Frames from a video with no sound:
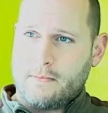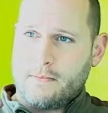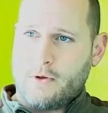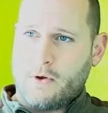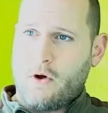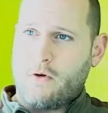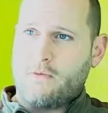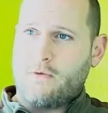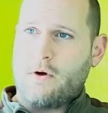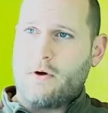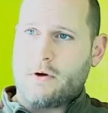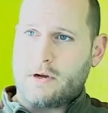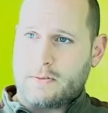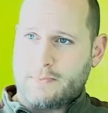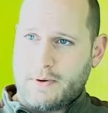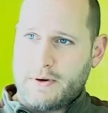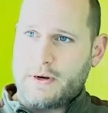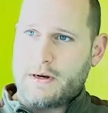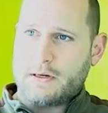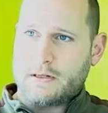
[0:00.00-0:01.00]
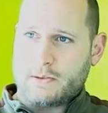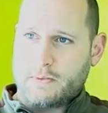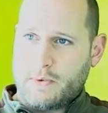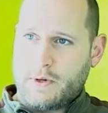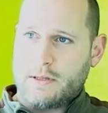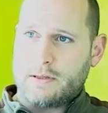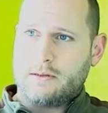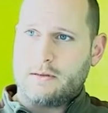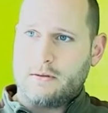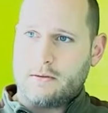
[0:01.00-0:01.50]
their overall experience
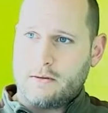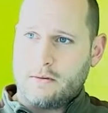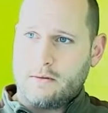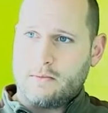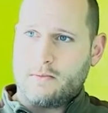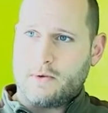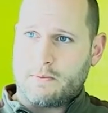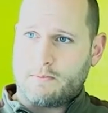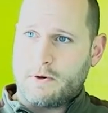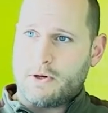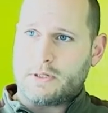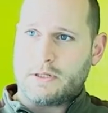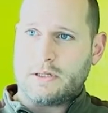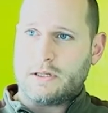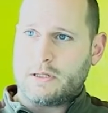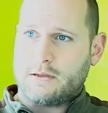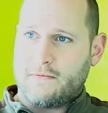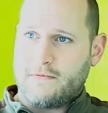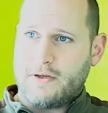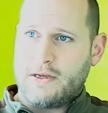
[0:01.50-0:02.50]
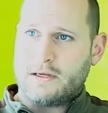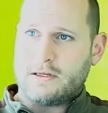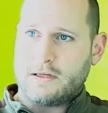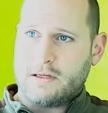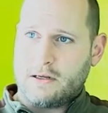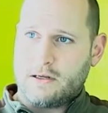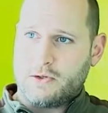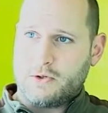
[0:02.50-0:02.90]
with purchasing the fish and